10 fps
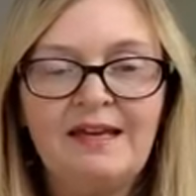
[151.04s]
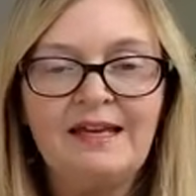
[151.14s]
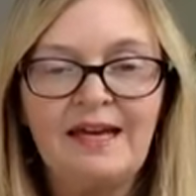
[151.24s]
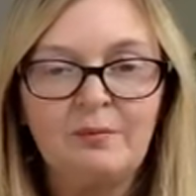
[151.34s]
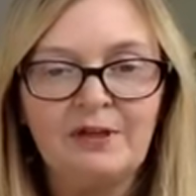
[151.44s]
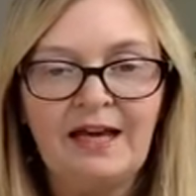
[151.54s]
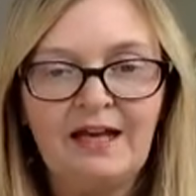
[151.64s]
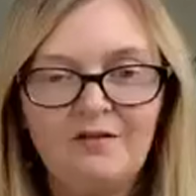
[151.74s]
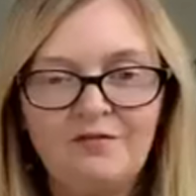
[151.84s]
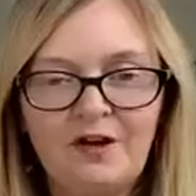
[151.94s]

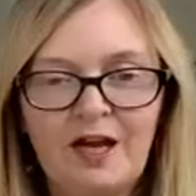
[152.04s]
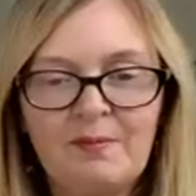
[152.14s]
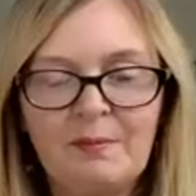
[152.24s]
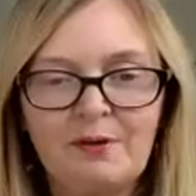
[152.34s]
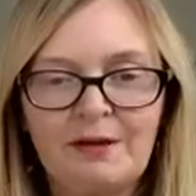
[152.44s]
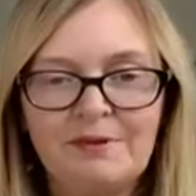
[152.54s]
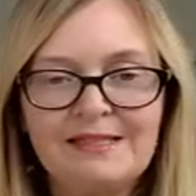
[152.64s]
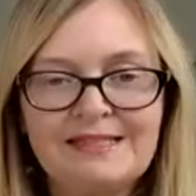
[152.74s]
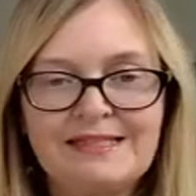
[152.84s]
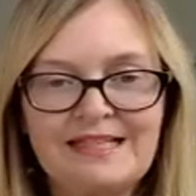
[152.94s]
Gabrielle from the Preppy
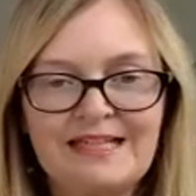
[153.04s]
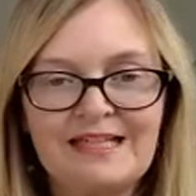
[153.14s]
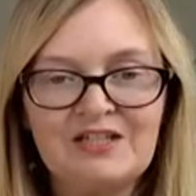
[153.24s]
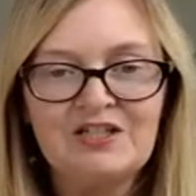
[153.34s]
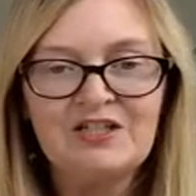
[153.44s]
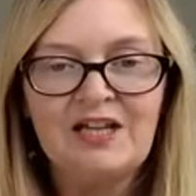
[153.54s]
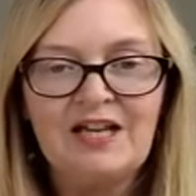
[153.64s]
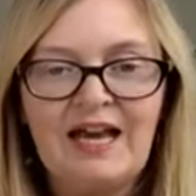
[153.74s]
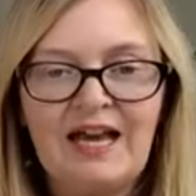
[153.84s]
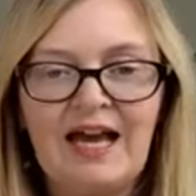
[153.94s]
Stitch.
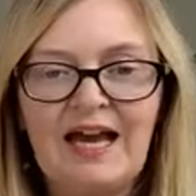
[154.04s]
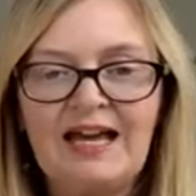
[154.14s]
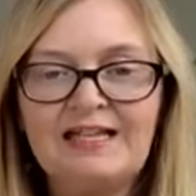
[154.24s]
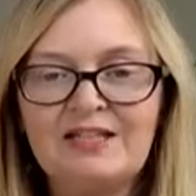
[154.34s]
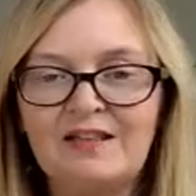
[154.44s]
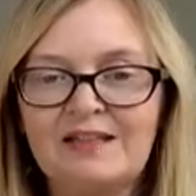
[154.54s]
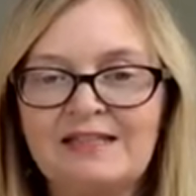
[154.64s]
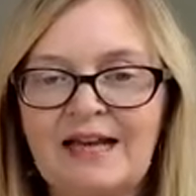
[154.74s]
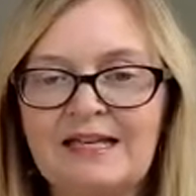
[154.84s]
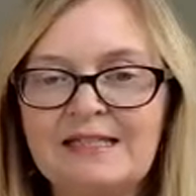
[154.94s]
I took
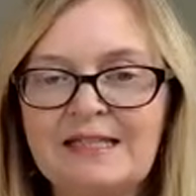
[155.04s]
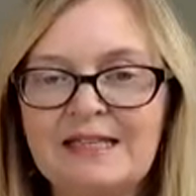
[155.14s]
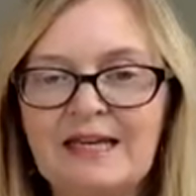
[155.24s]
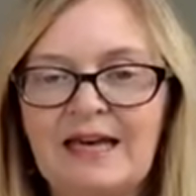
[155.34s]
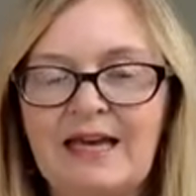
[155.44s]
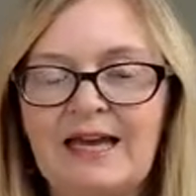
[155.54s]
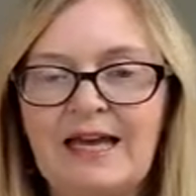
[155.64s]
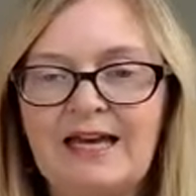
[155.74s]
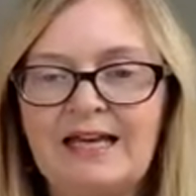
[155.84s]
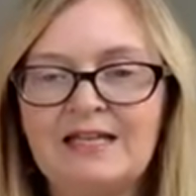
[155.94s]
this idea
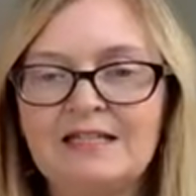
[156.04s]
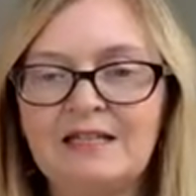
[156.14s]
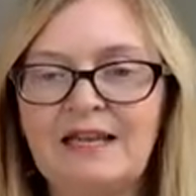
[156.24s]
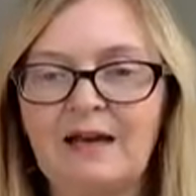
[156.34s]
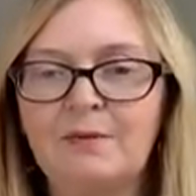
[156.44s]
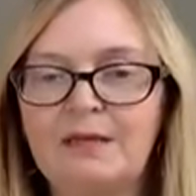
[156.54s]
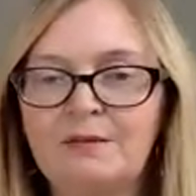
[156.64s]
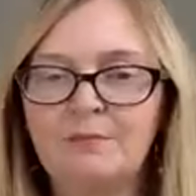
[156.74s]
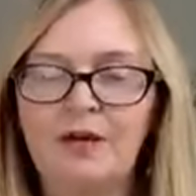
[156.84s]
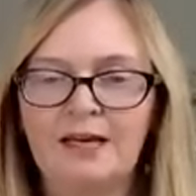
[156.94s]
and
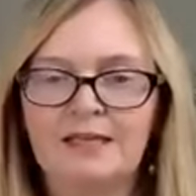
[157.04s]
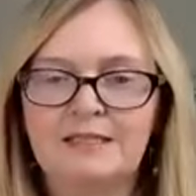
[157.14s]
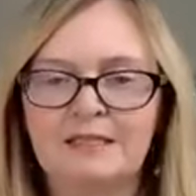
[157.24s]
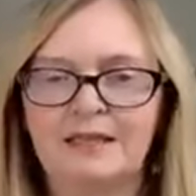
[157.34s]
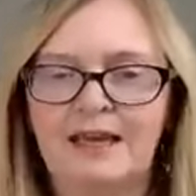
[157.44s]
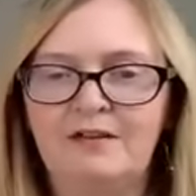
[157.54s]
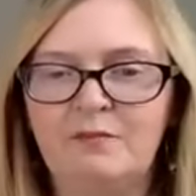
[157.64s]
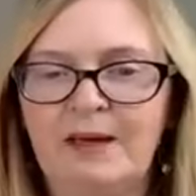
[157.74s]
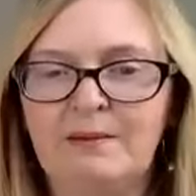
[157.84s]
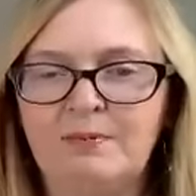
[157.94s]
Gabby brought it to
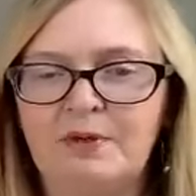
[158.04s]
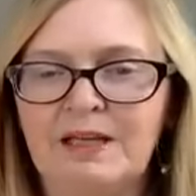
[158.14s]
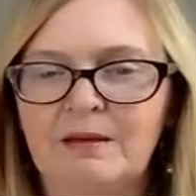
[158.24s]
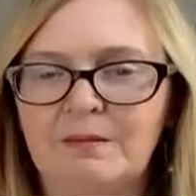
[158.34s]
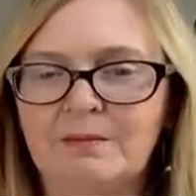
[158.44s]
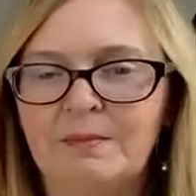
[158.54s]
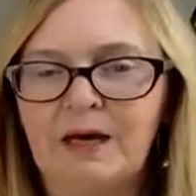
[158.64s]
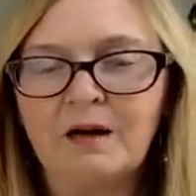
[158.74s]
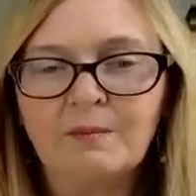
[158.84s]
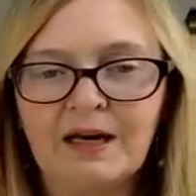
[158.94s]
life by putting
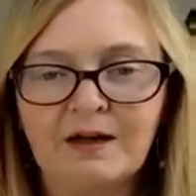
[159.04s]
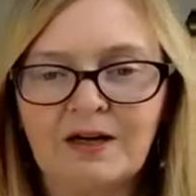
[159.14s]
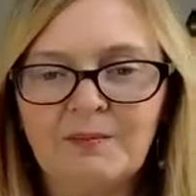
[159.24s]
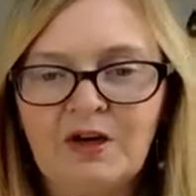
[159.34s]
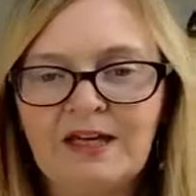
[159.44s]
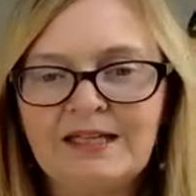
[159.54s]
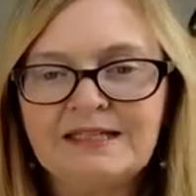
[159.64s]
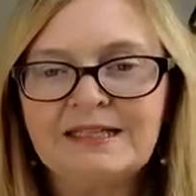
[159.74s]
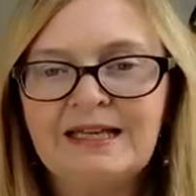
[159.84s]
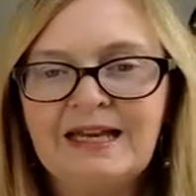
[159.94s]
our monogram on it.